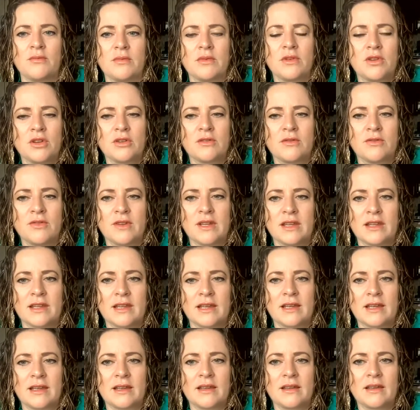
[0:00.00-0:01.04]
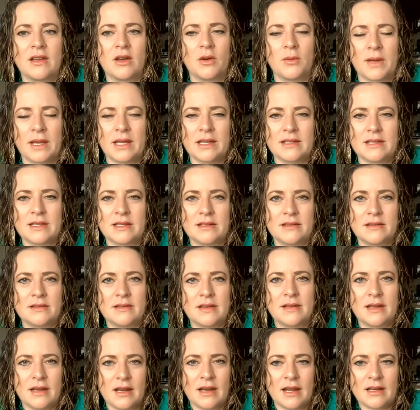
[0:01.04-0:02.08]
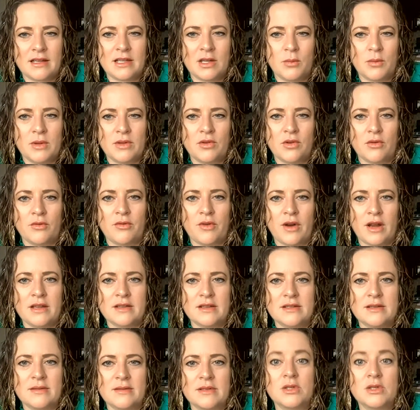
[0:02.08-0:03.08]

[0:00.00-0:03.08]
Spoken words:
good feeling going into connecting with your friends.